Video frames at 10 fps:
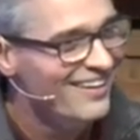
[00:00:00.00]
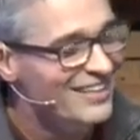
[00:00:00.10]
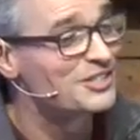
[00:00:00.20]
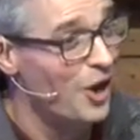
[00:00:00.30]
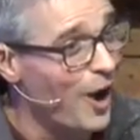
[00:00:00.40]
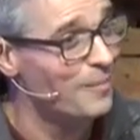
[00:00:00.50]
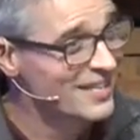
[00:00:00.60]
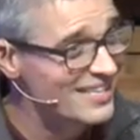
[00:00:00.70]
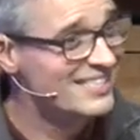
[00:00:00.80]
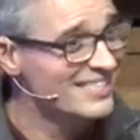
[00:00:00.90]
that
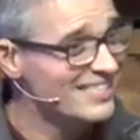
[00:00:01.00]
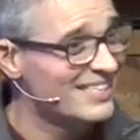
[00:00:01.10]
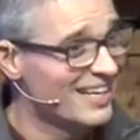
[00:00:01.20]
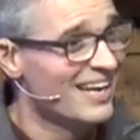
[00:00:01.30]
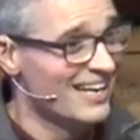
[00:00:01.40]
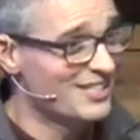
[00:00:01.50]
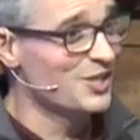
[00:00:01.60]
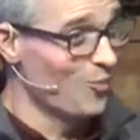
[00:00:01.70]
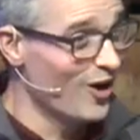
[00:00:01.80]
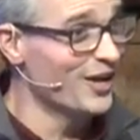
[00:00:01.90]
Thomas is
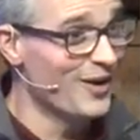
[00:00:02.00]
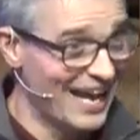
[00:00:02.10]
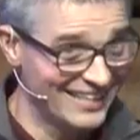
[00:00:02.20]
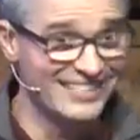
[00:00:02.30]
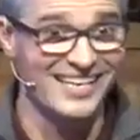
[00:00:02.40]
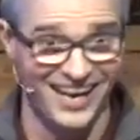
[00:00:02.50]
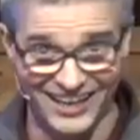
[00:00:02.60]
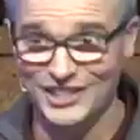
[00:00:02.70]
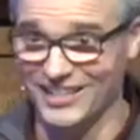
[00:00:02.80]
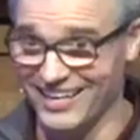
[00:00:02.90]
the one who had to
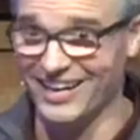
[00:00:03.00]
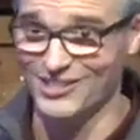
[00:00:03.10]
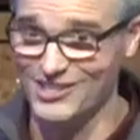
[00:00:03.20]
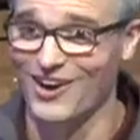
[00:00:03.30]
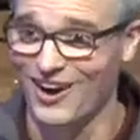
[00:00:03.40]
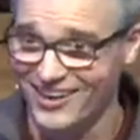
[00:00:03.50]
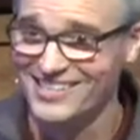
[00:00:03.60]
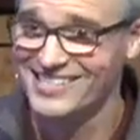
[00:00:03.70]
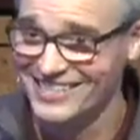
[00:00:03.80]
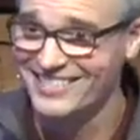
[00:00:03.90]
touch the nail
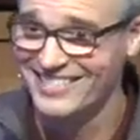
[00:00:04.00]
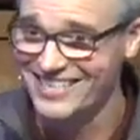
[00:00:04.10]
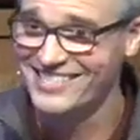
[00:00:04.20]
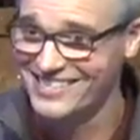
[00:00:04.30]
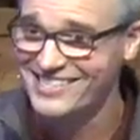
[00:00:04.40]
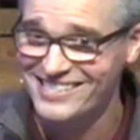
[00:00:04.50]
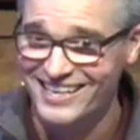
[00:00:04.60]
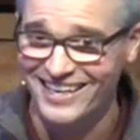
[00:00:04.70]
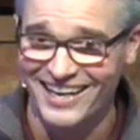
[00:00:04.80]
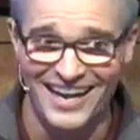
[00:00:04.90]
scars in Jesus'
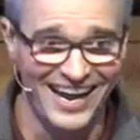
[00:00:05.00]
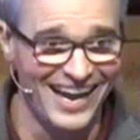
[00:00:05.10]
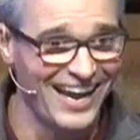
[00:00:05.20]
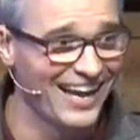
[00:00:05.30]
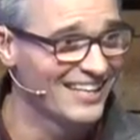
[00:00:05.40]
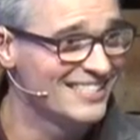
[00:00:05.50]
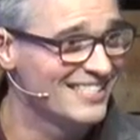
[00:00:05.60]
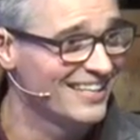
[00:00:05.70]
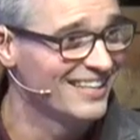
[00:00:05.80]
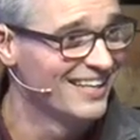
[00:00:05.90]

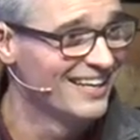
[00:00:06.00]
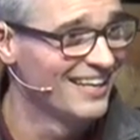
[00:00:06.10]
hands and